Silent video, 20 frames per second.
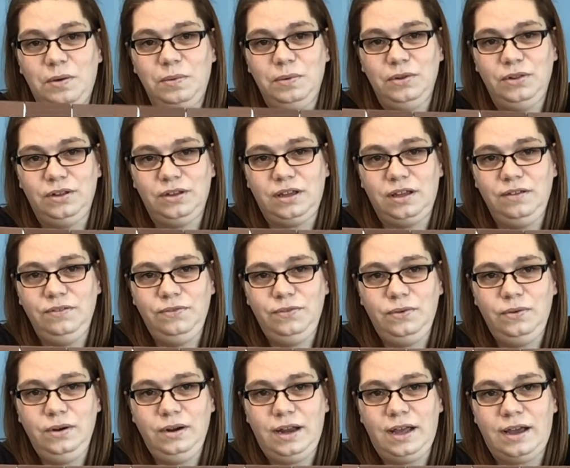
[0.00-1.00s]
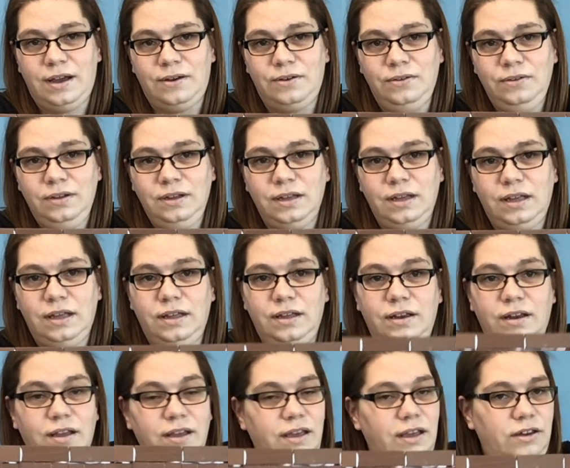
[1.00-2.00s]
we're looking for now. And
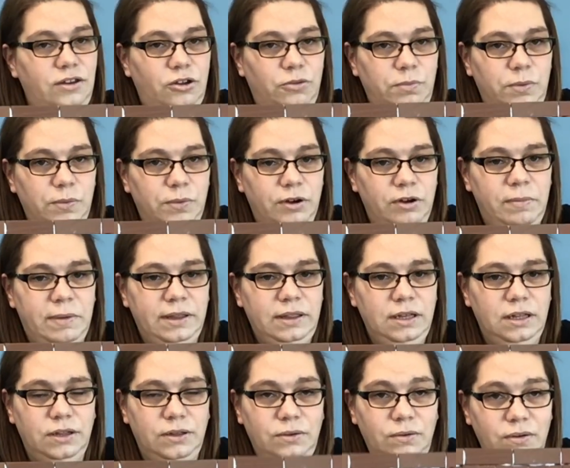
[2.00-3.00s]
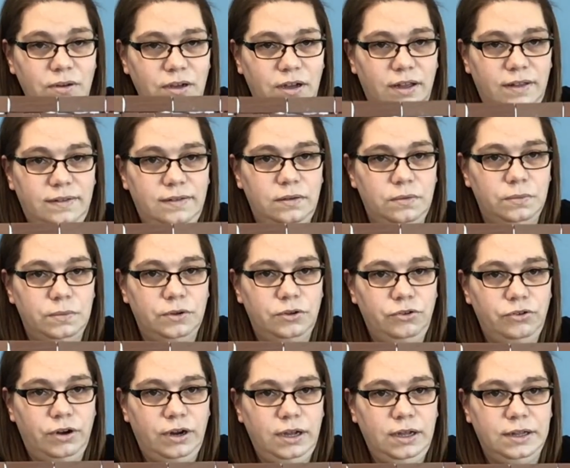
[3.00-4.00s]
again, don't be worried about the glue, because it will
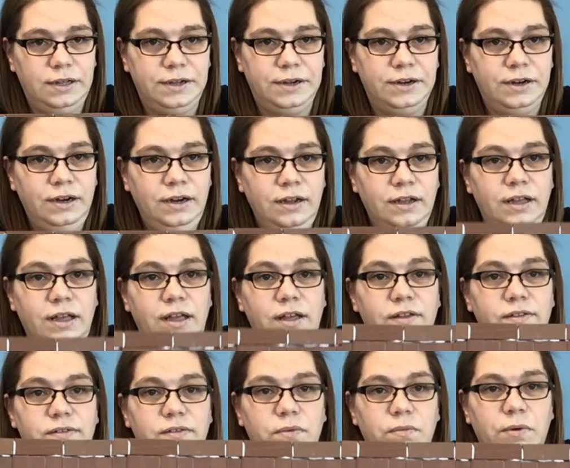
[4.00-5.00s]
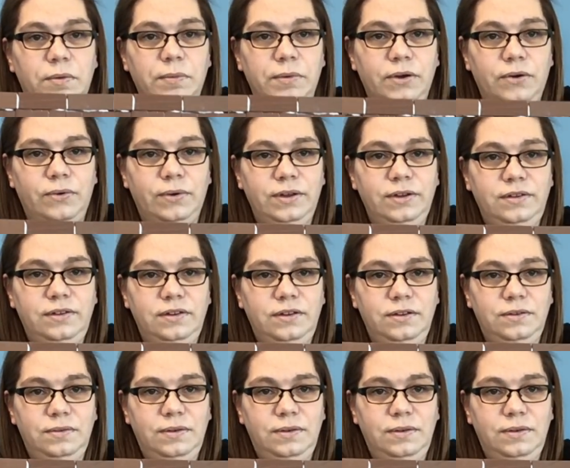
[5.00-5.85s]
dry clear. So what we're going to do